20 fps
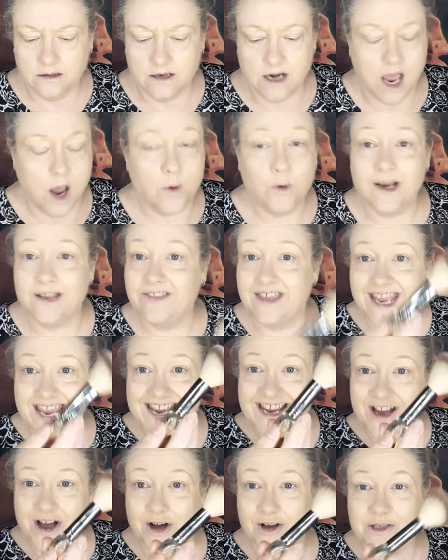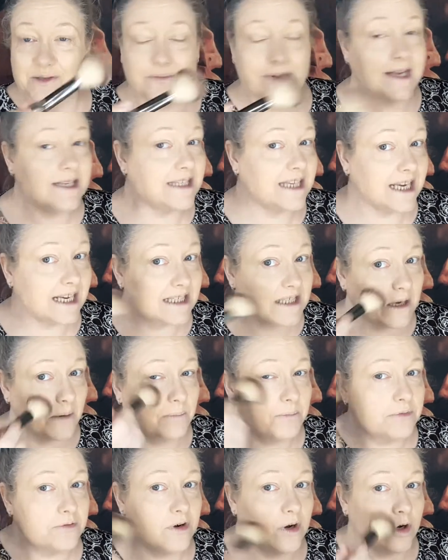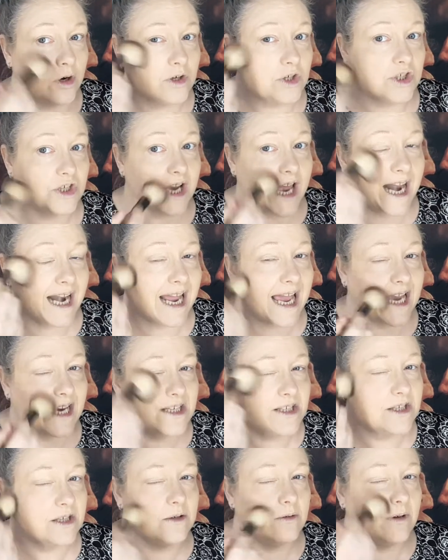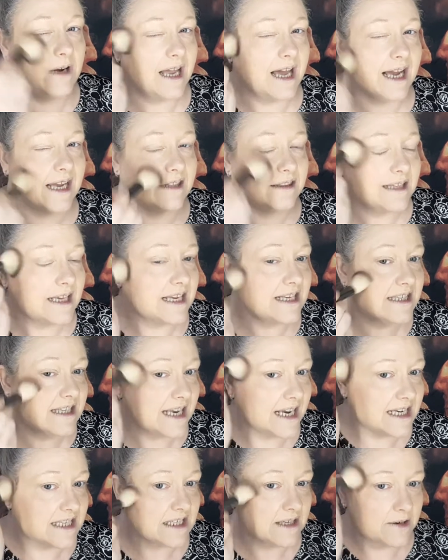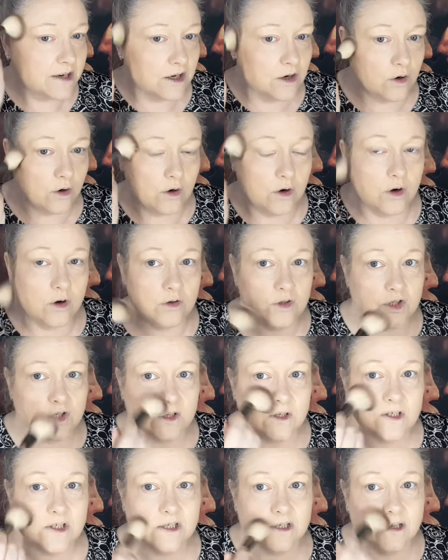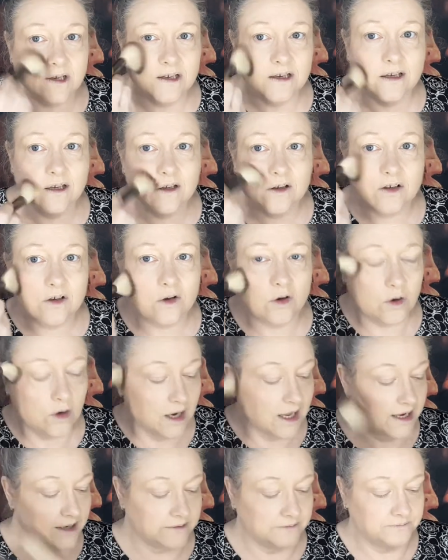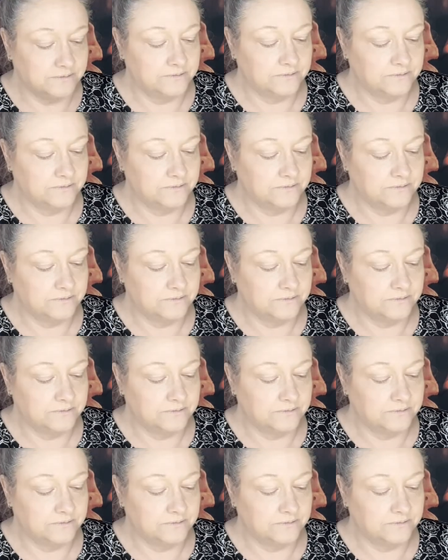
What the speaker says: No, the It Cosmetics brush, and I do like this. It's a gorgeous colour.